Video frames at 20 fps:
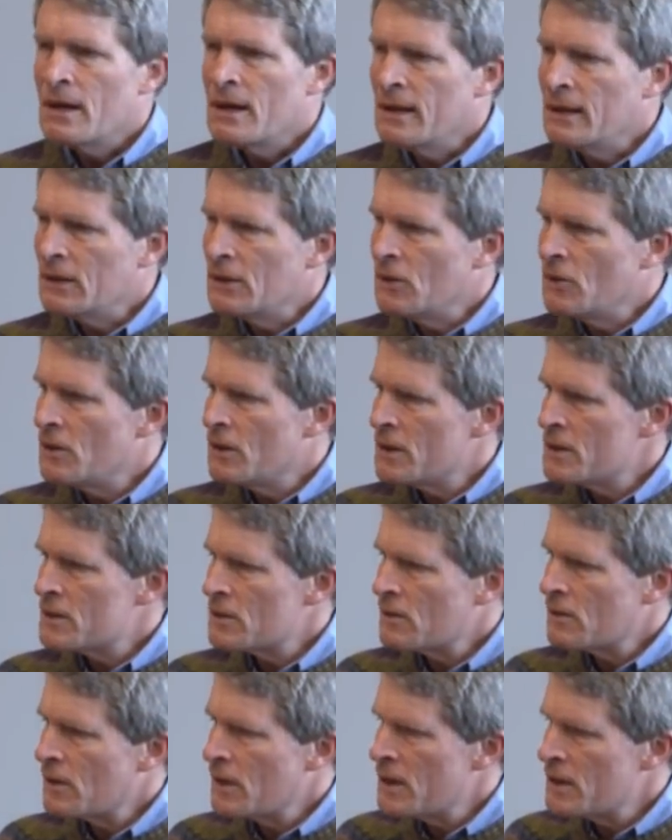Illinois is
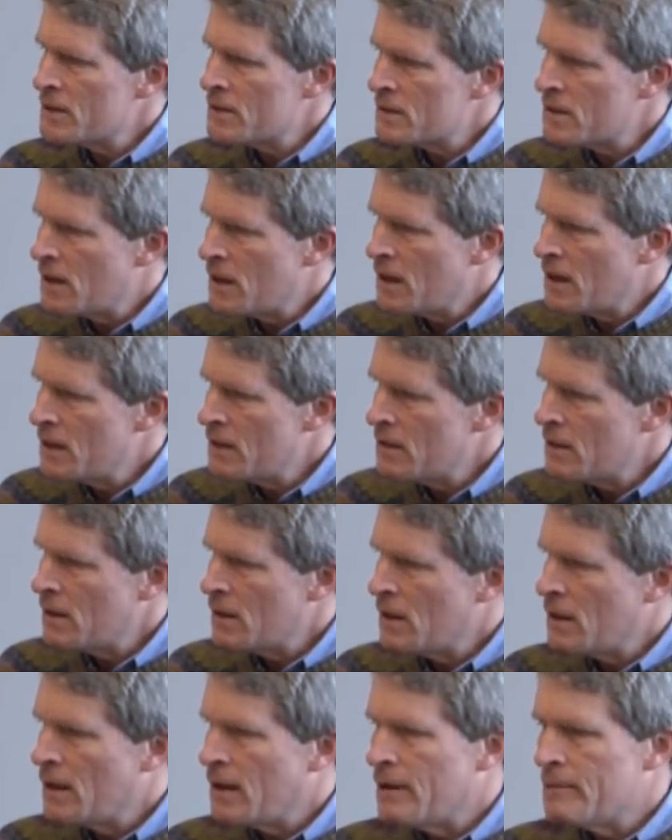a great state,
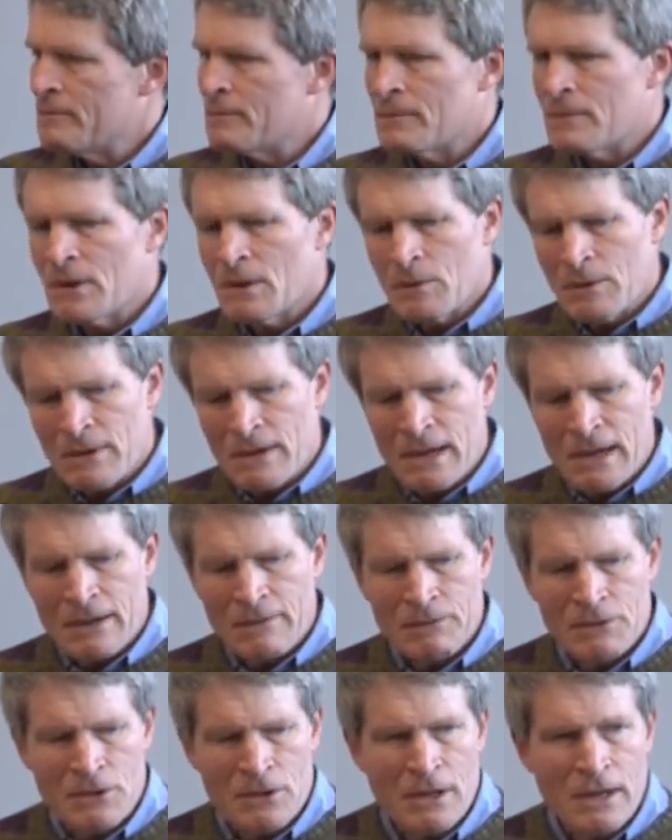um, but we had
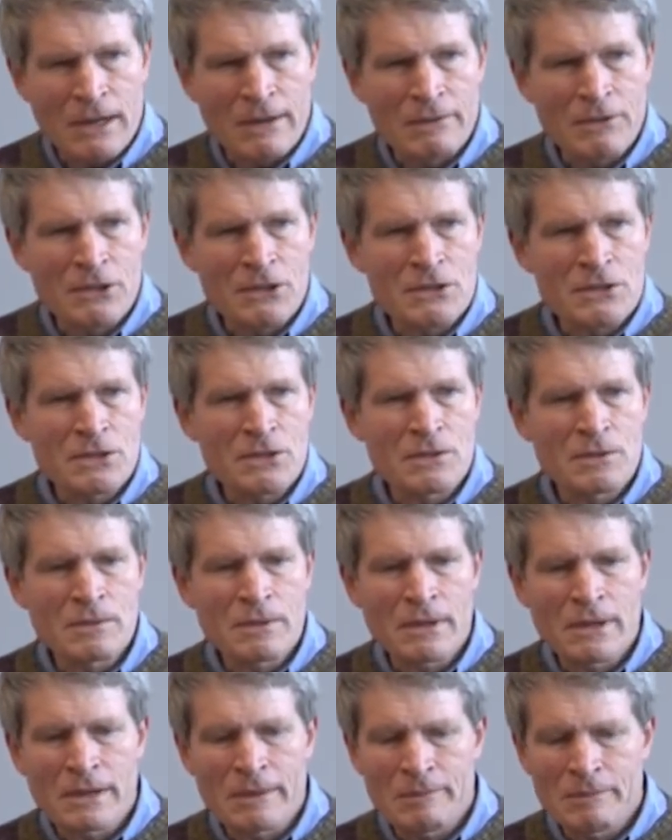a few governors
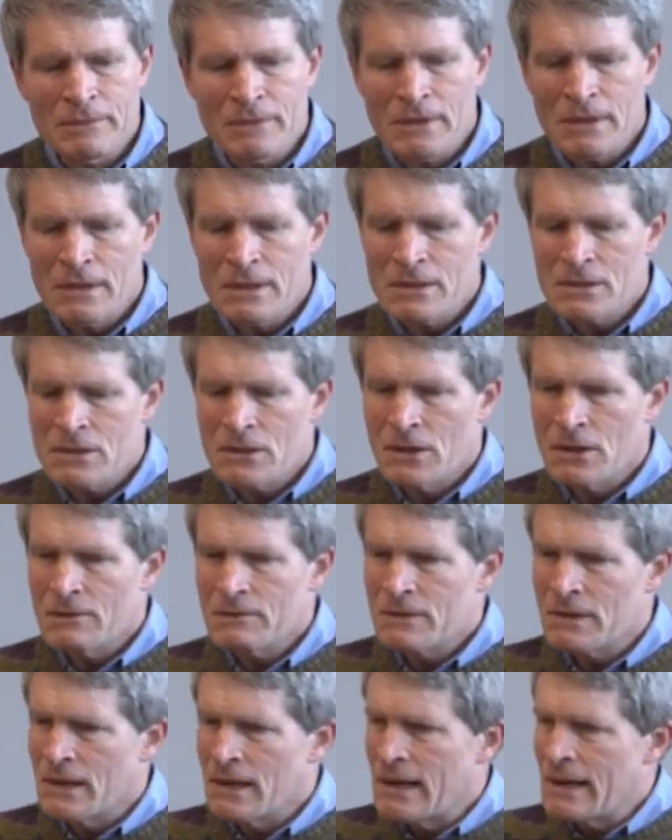who um, uh,
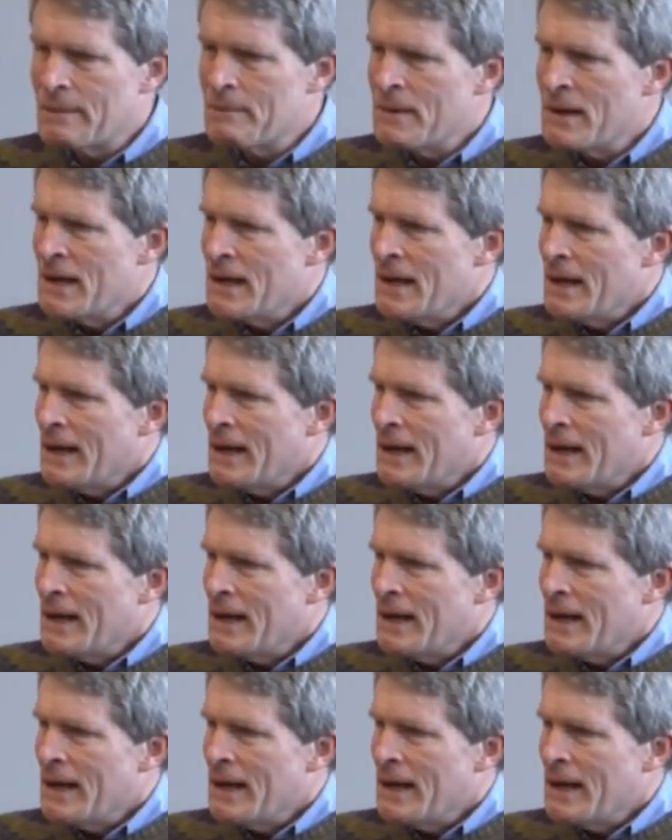served time.